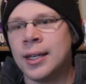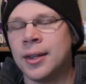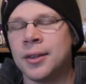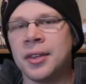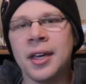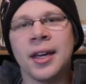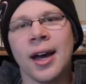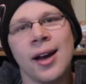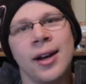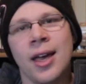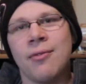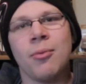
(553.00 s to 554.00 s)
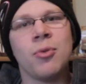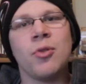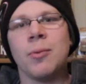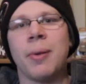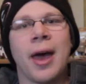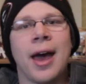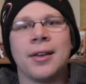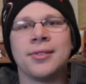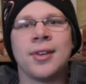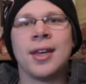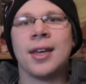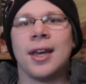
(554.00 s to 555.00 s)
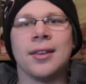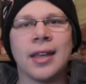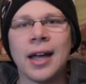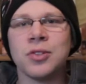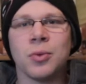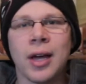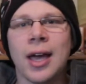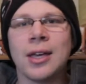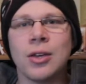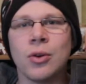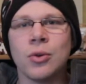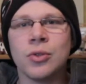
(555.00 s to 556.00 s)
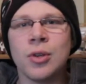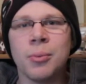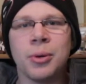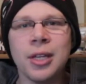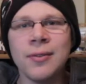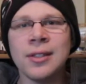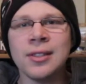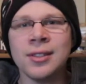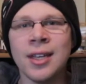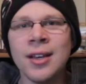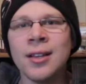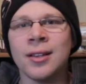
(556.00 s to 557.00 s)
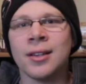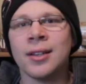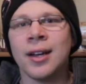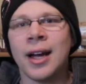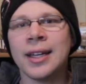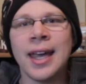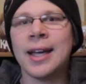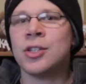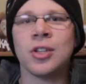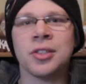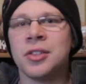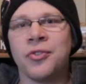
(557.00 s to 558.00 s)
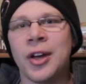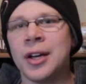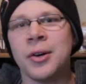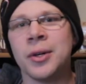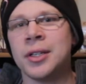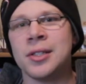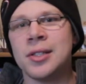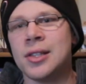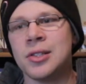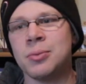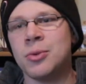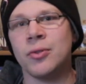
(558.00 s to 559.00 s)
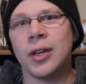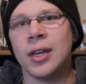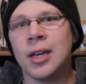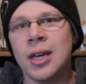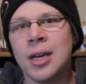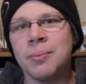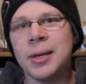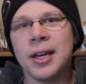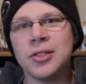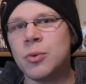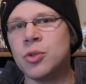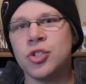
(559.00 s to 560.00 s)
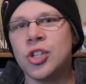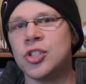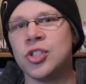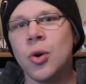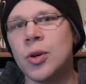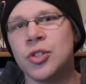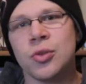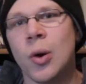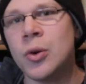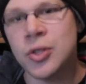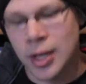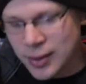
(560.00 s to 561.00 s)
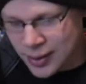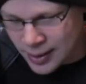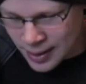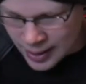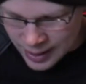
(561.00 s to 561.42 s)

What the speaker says: Thank God I have a movie pass, and that's what I use, but even still, I can't justify going to see this movie because it was just so atrocious.